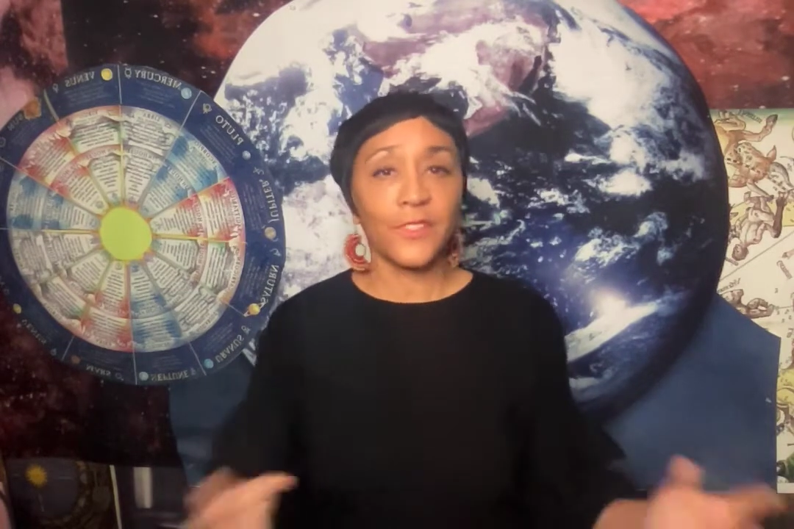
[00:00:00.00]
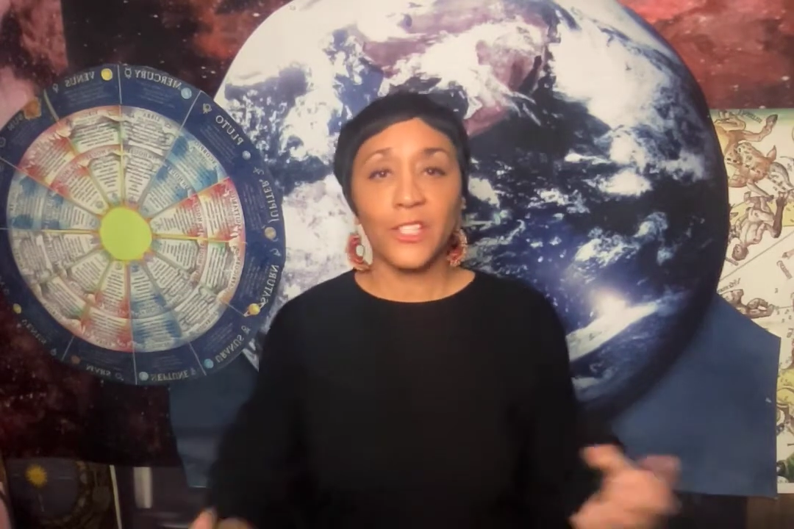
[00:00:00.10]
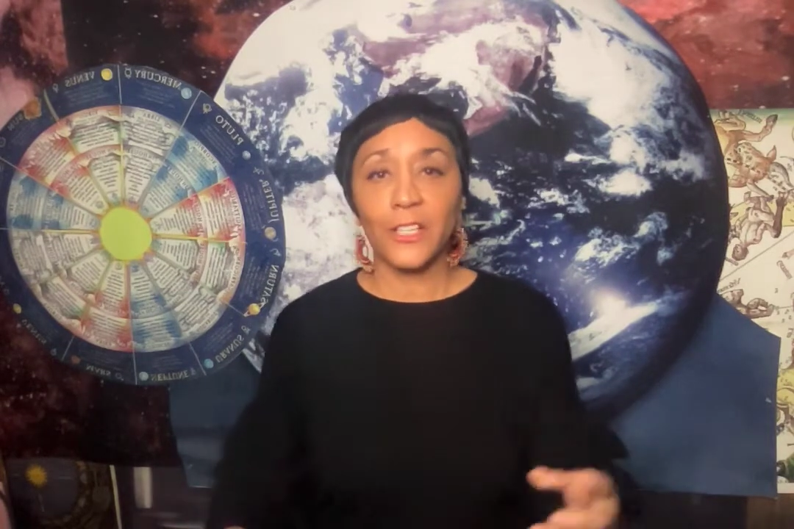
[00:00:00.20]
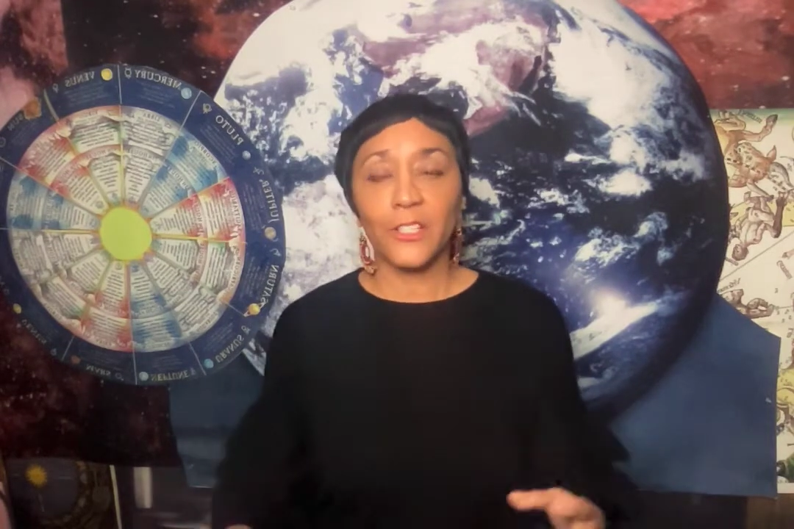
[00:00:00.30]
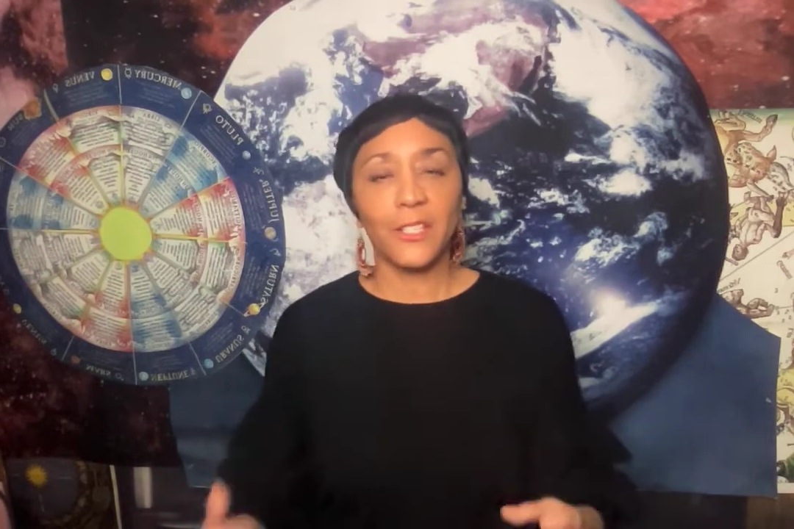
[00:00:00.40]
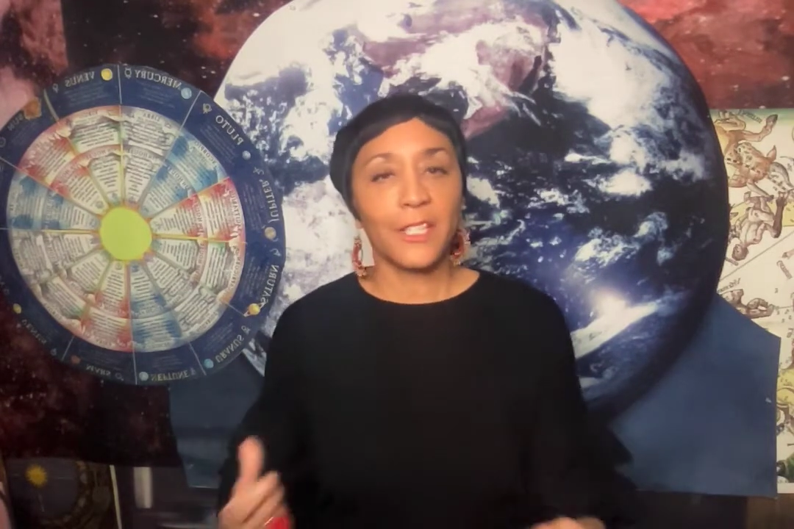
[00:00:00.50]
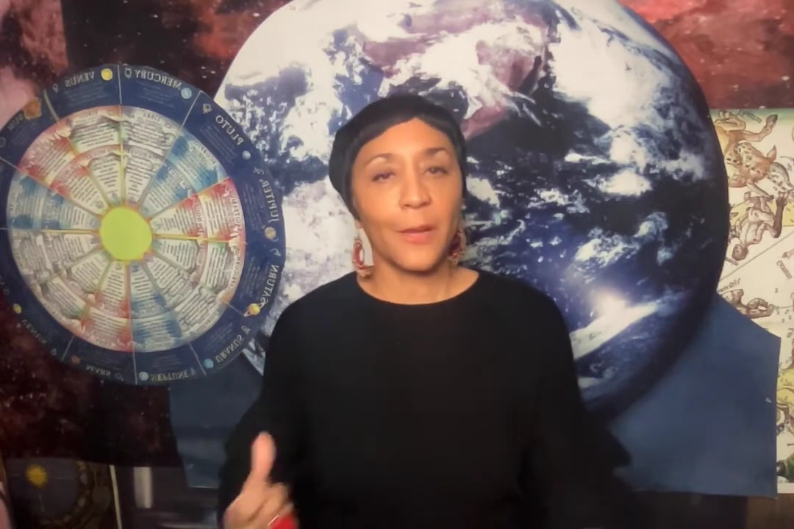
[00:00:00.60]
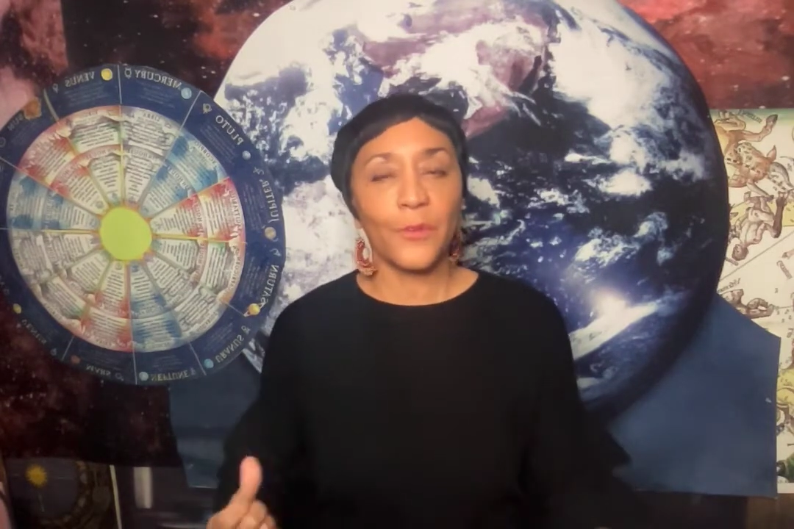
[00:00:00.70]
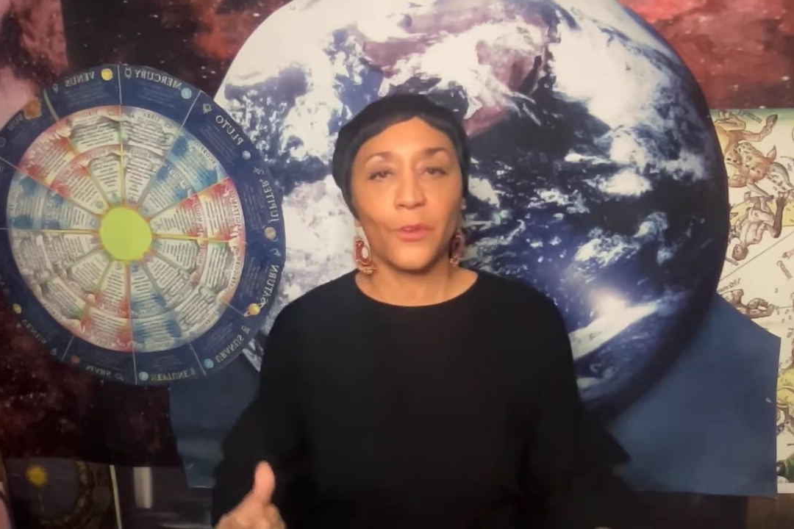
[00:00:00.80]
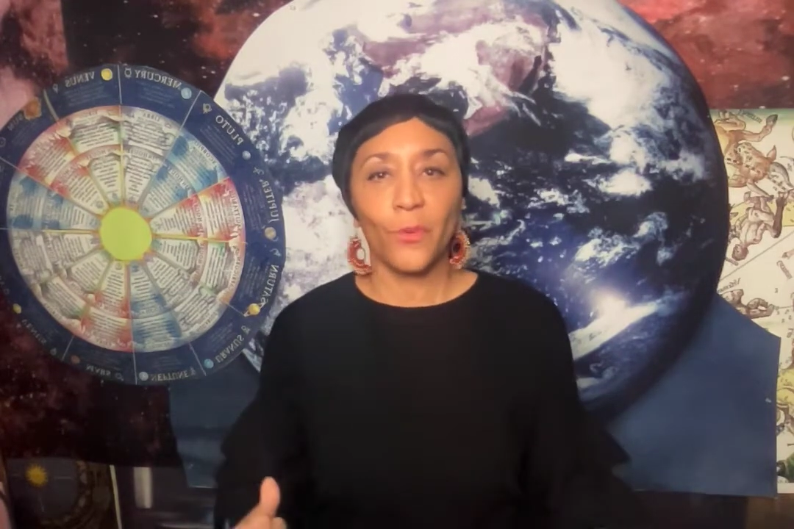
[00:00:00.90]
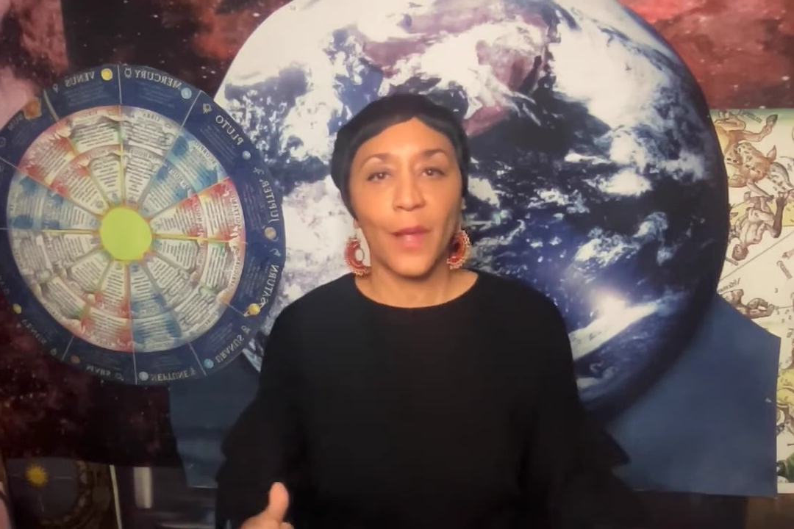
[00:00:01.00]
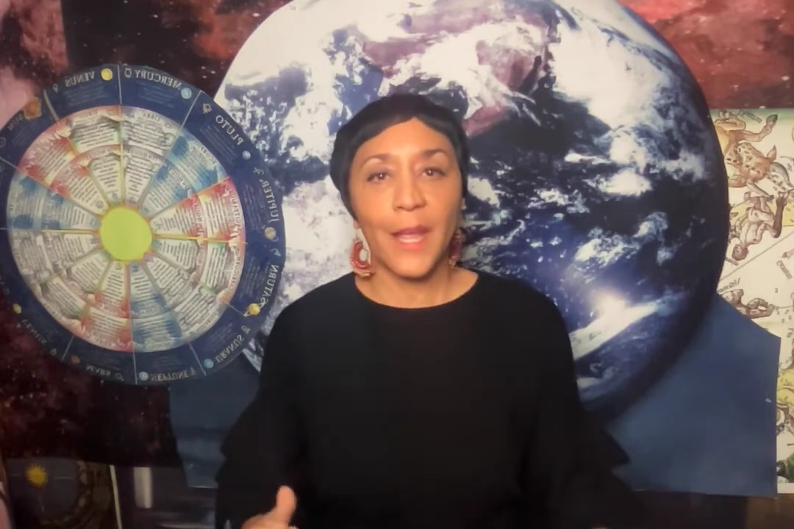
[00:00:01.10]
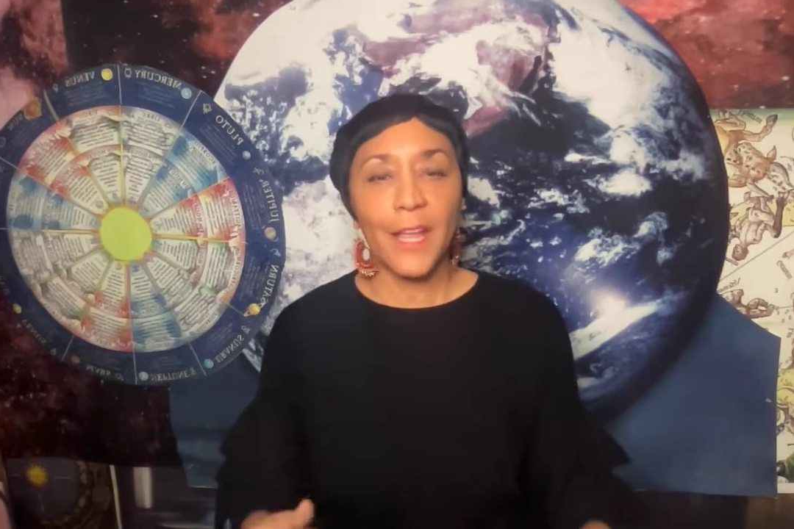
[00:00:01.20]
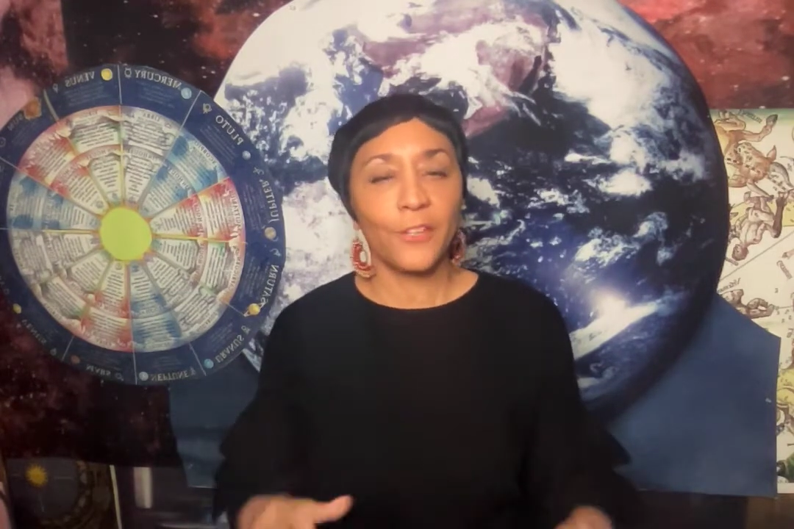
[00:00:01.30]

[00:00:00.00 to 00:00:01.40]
attention is coming your way